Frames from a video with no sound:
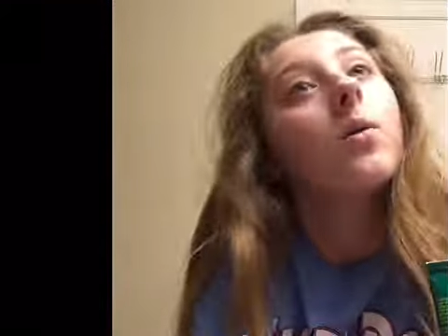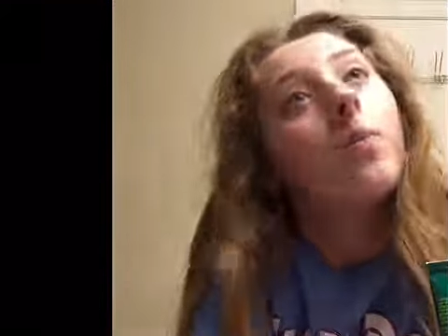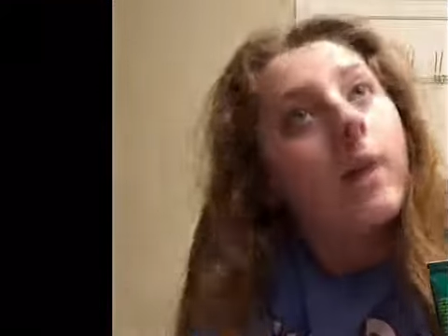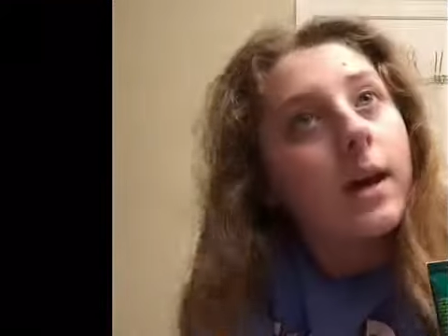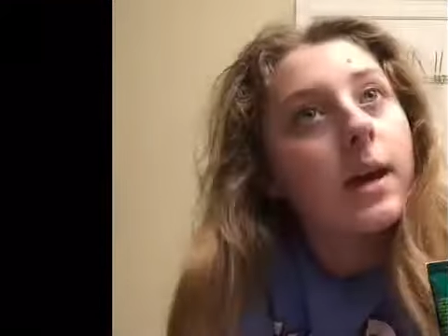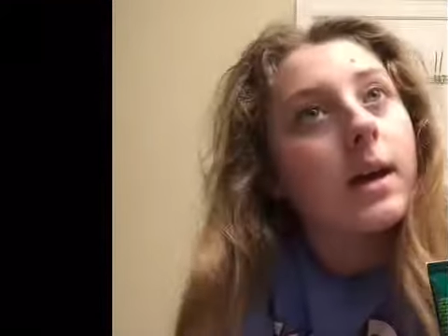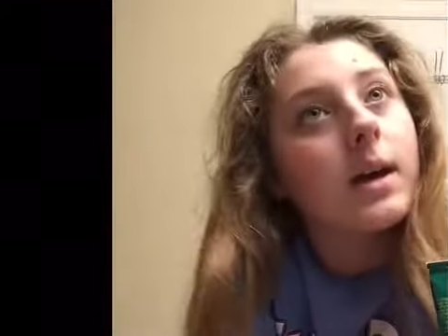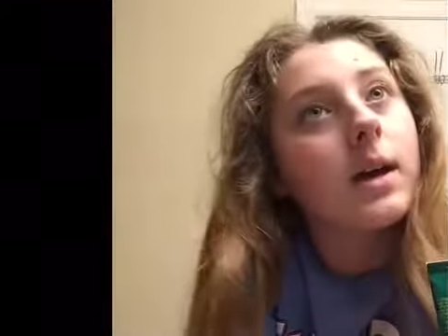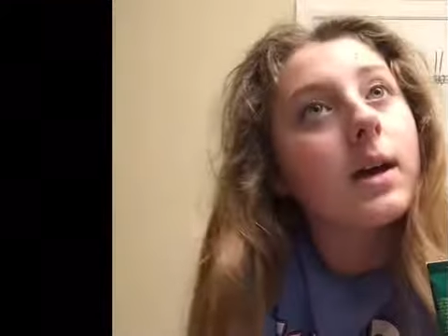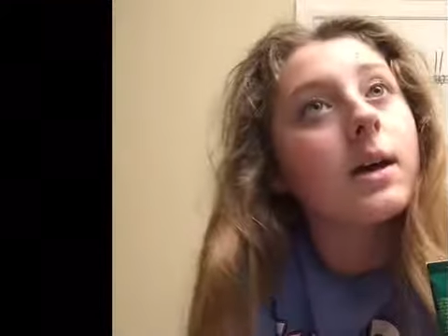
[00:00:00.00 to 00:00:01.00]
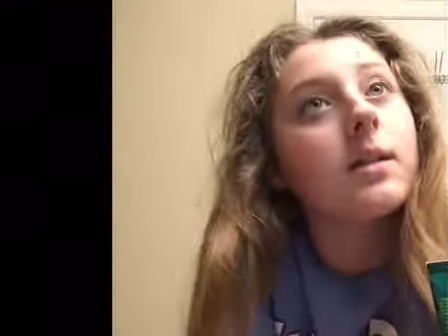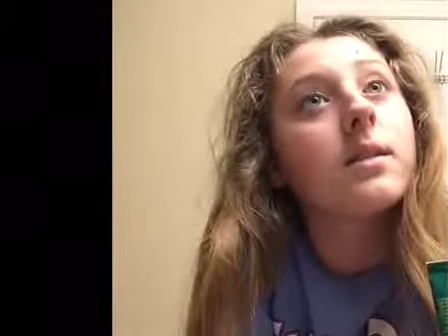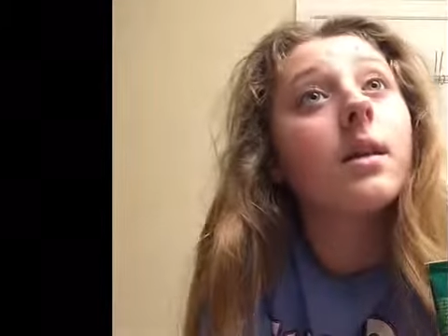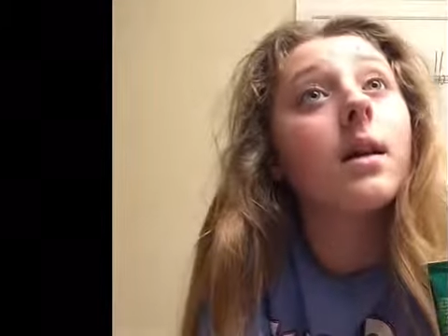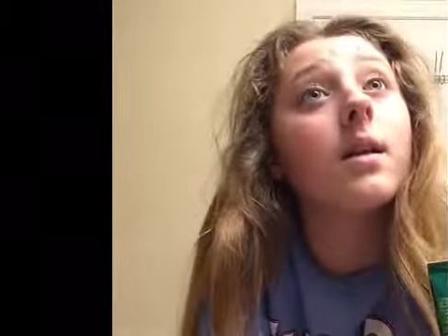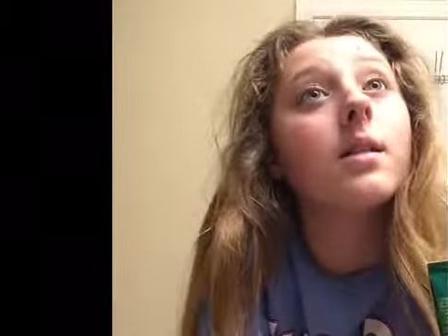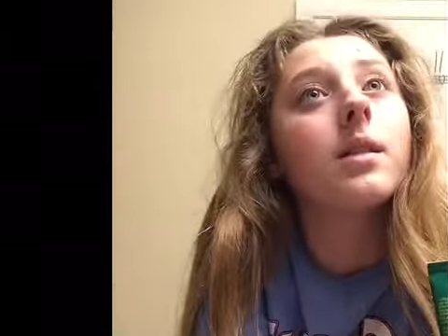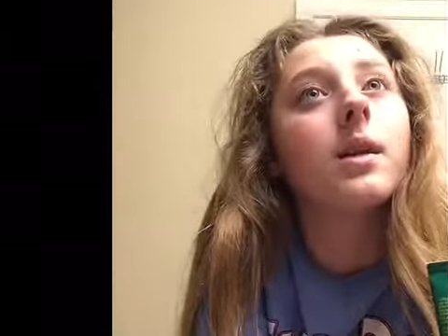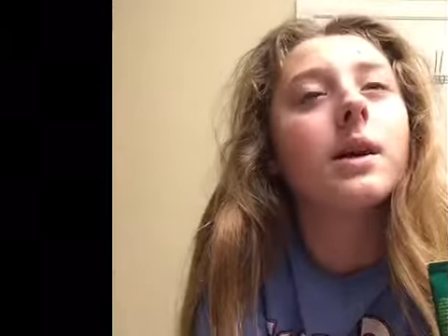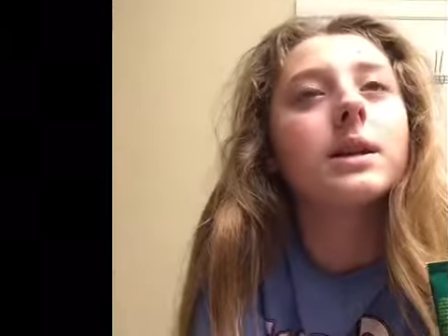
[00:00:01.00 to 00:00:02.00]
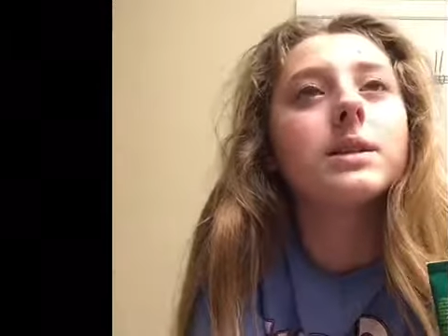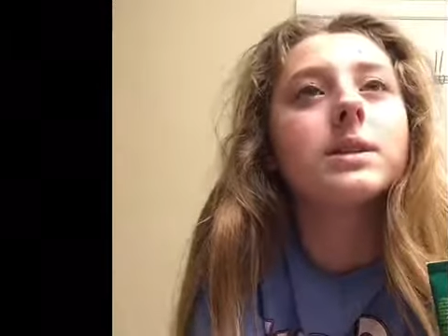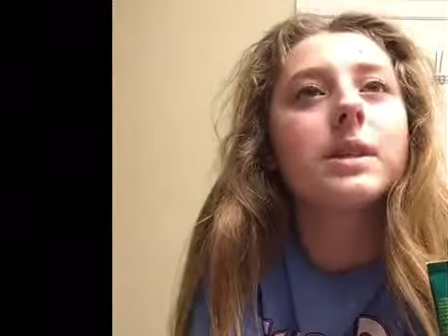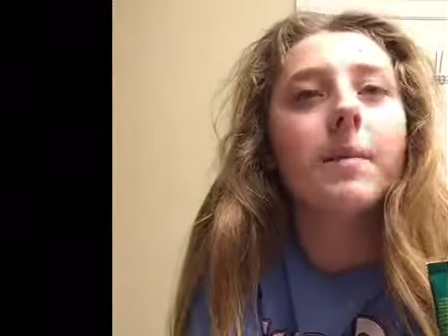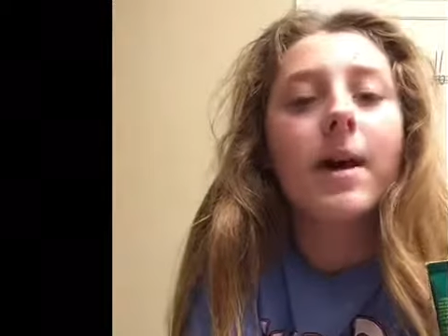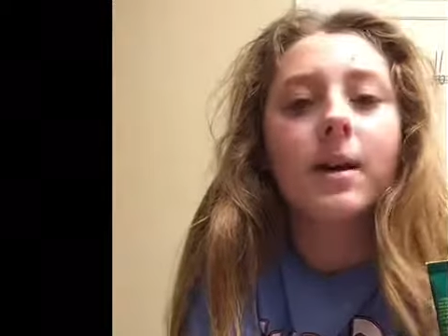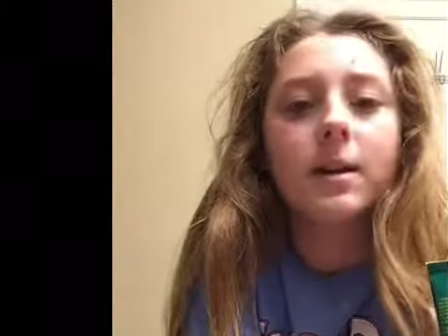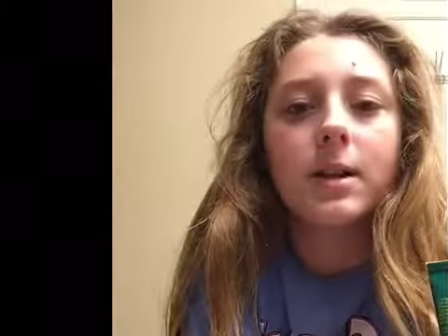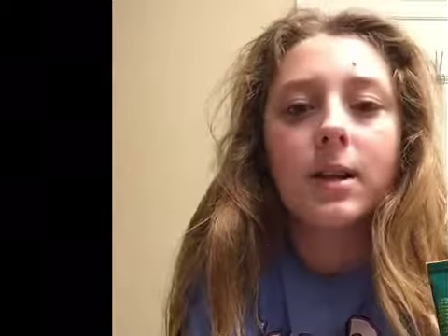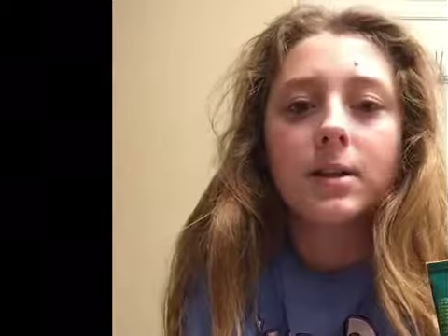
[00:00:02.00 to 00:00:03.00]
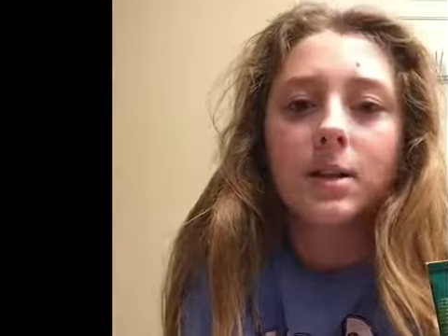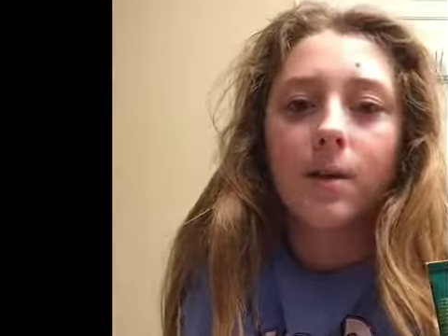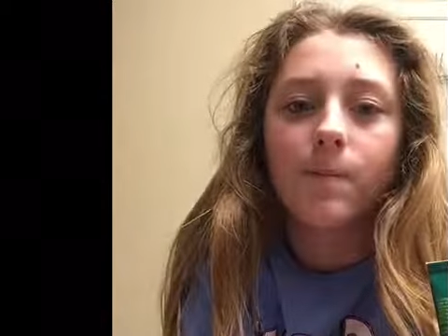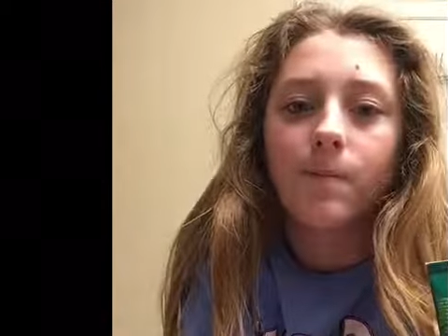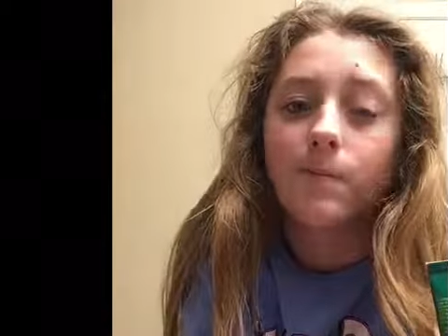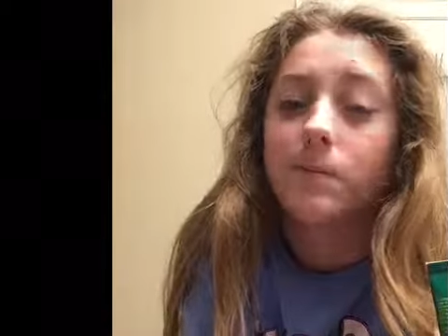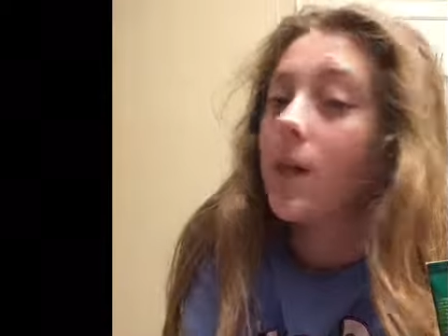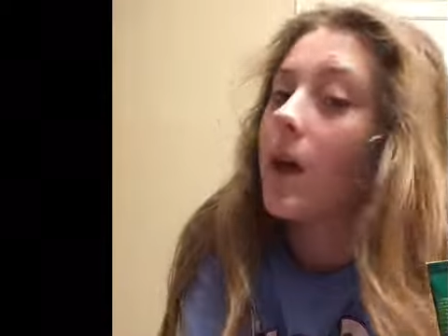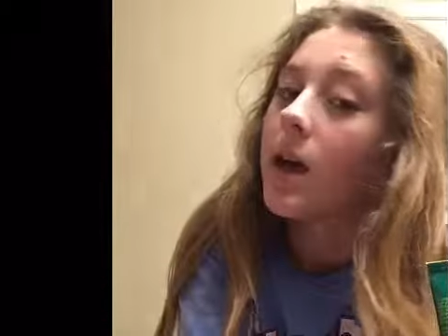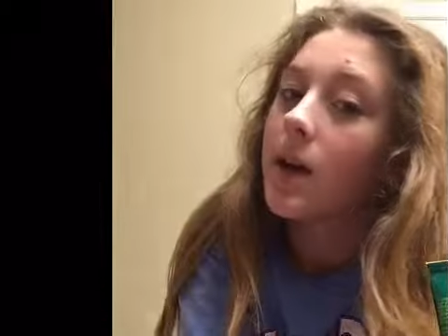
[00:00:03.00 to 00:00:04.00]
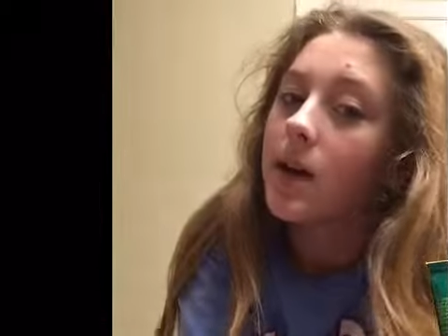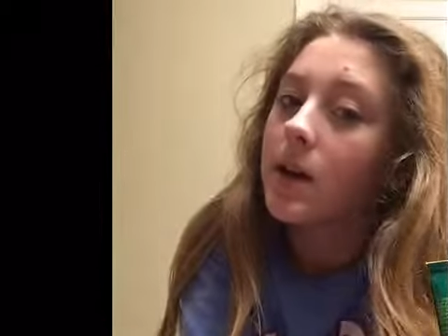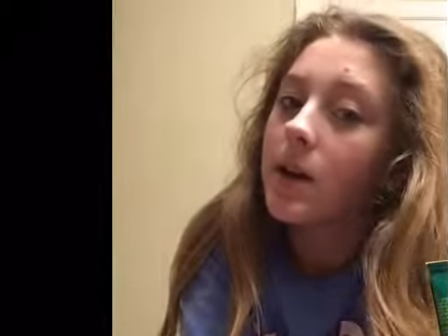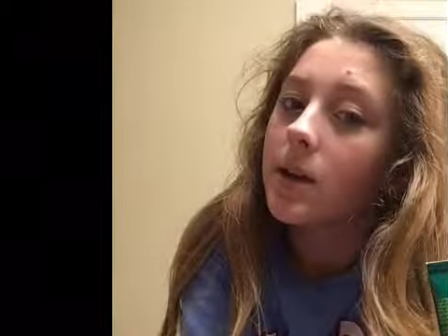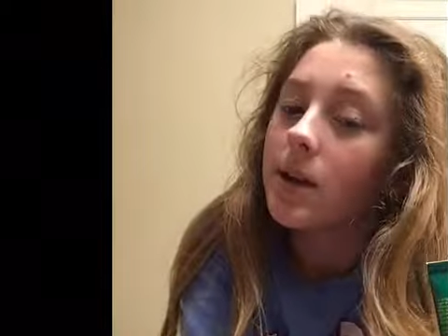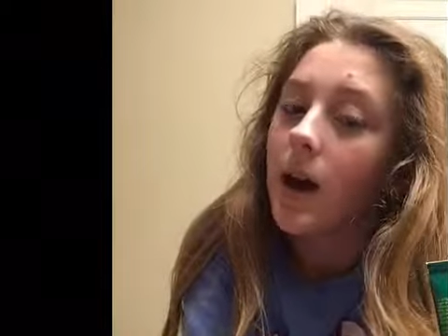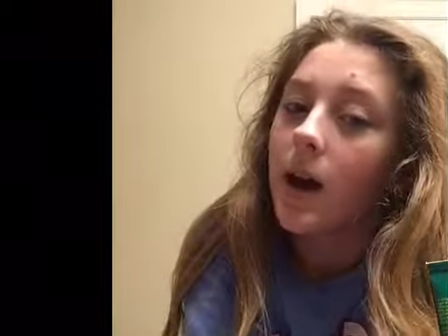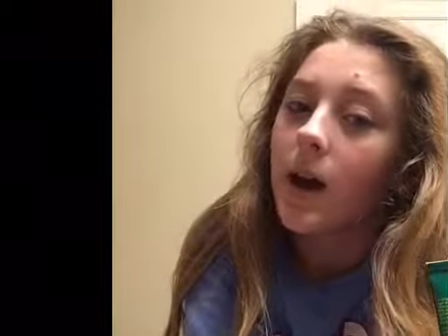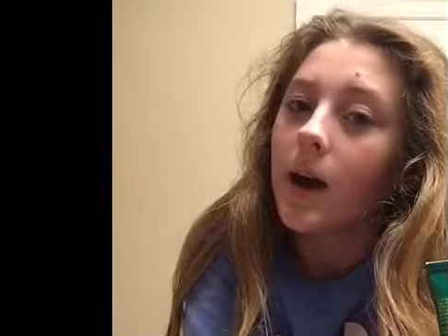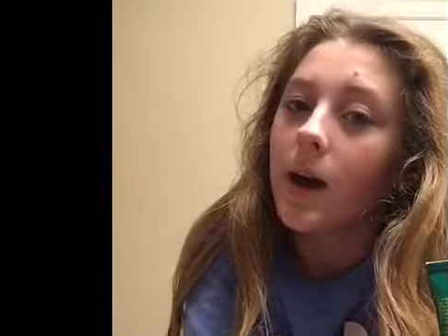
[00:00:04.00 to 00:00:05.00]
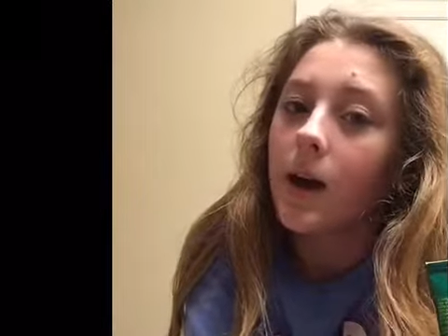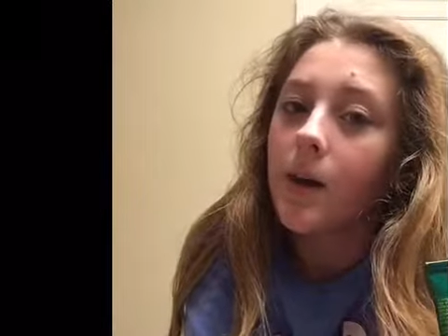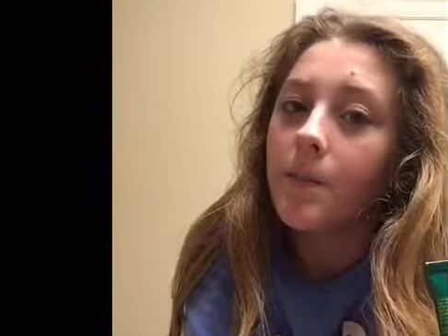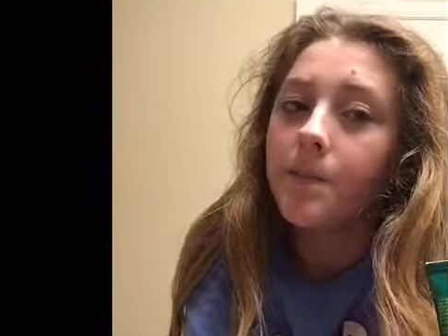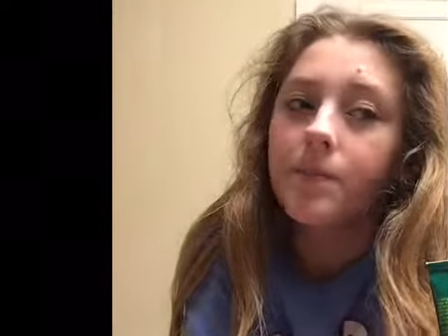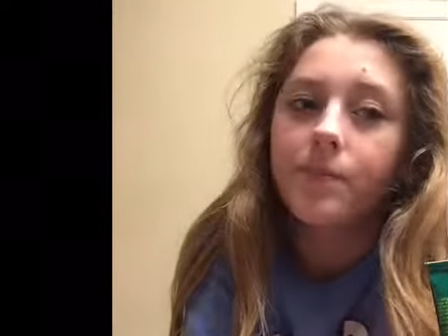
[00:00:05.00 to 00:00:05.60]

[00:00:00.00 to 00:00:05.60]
whiteheads, and there is some acne, so yeah,